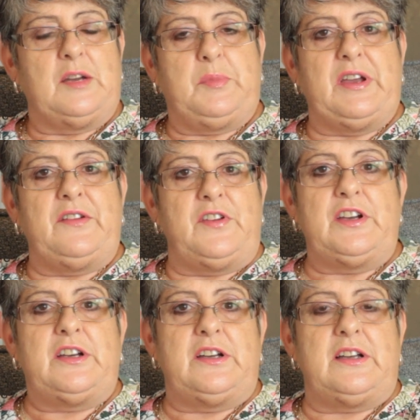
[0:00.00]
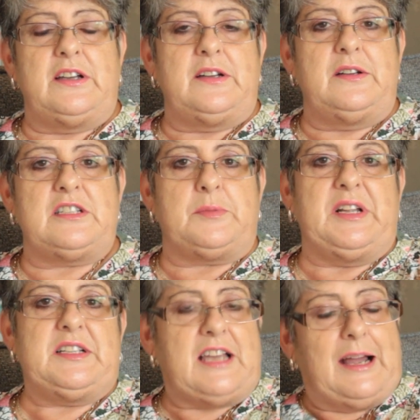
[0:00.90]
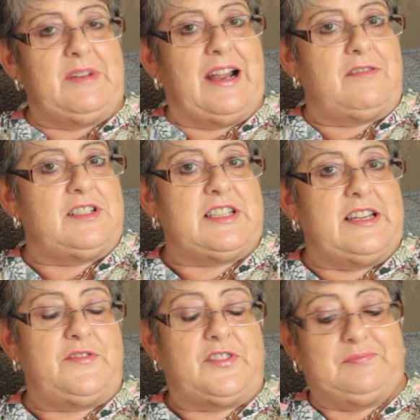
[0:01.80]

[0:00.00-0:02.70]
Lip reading: a bit of a split time narrative.